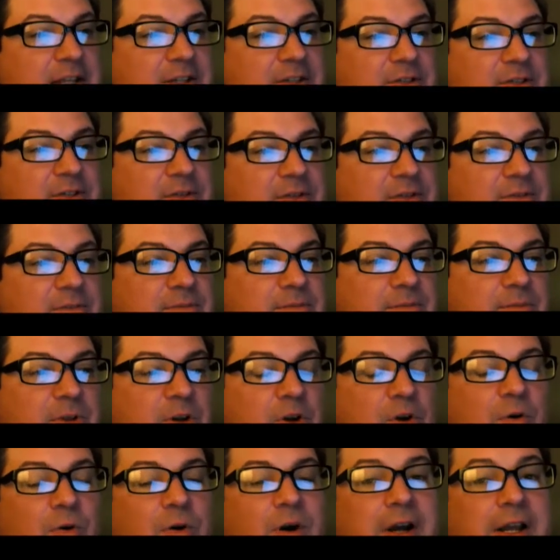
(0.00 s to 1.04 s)
geeks,
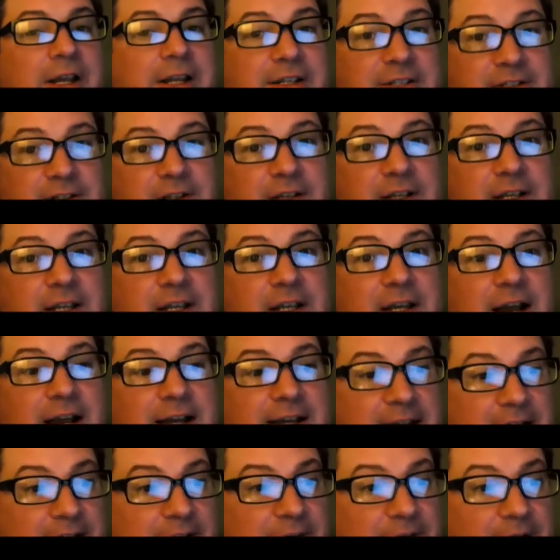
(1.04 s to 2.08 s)
who are easily
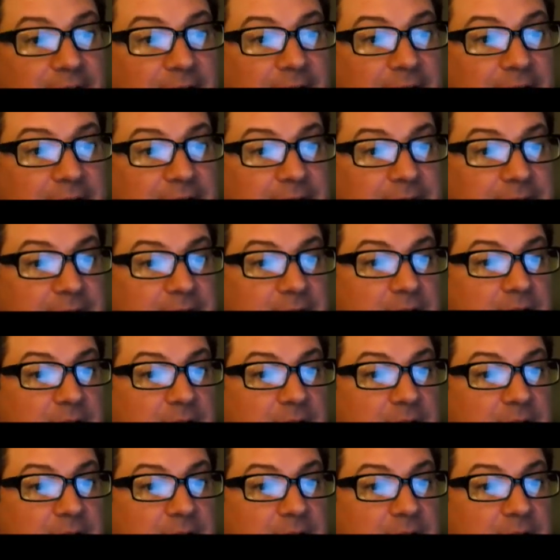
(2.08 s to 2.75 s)
identified,